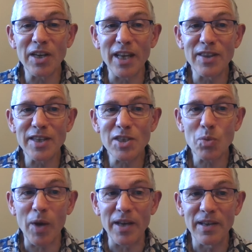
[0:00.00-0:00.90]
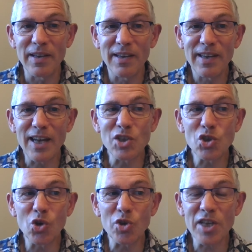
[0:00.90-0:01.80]
in this way
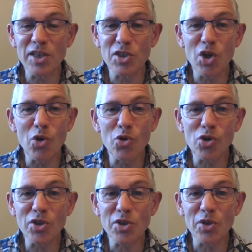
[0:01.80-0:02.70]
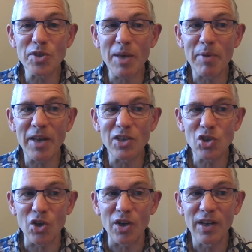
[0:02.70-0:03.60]
ensures there's no cross
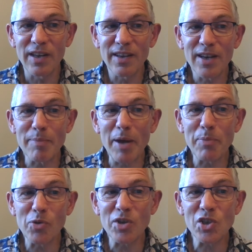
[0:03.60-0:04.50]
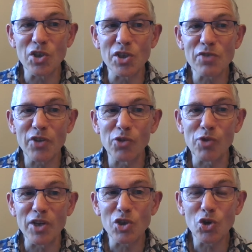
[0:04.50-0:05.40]
contamination, and my parishioners feel
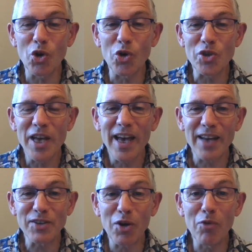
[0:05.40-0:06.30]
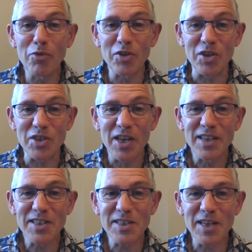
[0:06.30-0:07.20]
reassured and confident
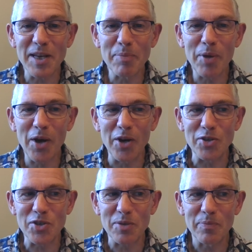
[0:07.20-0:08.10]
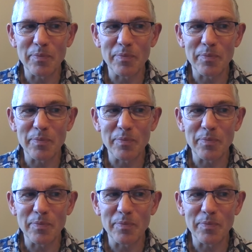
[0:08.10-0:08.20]
to take part.